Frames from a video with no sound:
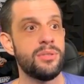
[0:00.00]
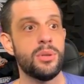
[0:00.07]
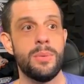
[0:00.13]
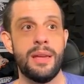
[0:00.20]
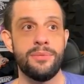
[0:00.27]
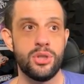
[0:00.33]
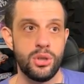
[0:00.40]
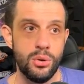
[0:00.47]
So
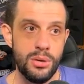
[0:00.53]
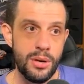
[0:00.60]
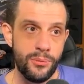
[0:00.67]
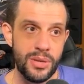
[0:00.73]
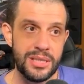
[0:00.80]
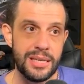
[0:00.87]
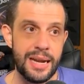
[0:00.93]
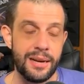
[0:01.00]
we have 2
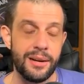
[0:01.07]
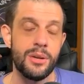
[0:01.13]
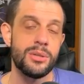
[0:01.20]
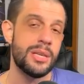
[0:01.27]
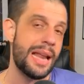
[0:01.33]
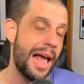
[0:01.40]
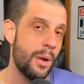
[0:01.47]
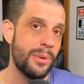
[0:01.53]
different scenarios
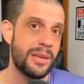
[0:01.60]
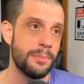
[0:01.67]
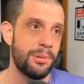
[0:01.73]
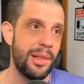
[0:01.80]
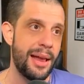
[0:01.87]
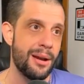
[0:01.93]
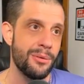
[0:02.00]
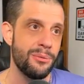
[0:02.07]
in how we can
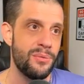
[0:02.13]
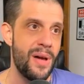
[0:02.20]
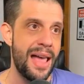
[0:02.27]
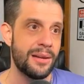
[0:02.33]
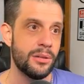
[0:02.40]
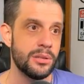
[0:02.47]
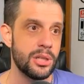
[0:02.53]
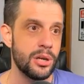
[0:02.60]
play our
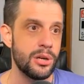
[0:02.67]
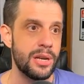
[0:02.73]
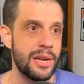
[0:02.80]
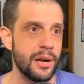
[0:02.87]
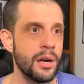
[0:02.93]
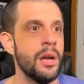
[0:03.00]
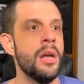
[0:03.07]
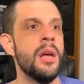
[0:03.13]
final turn
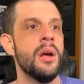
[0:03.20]
here.